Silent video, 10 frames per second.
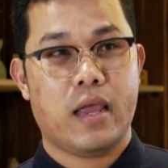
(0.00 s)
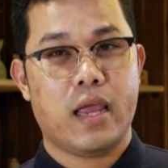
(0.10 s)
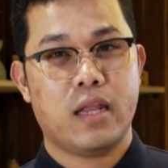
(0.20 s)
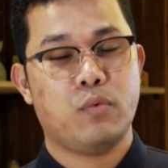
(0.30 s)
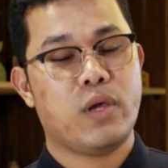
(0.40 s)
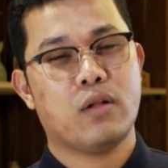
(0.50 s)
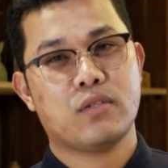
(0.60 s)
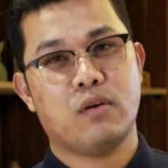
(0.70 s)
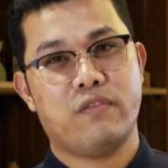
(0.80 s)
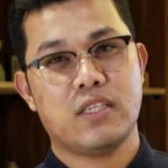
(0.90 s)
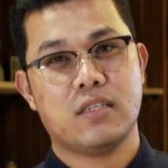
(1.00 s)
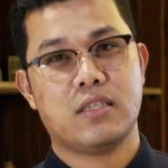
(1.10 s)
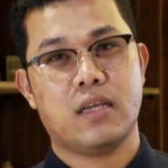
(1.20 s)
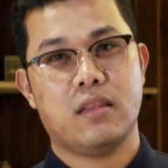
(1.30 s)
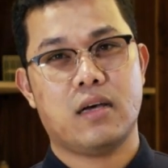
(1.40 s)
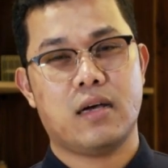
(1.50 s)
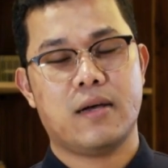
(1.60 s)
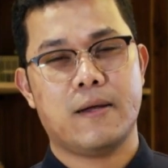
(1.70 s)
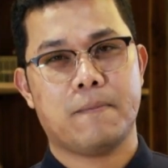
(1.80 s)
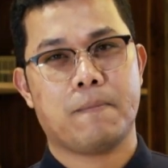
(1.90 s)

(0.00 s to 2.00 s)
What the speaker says: And we also visited the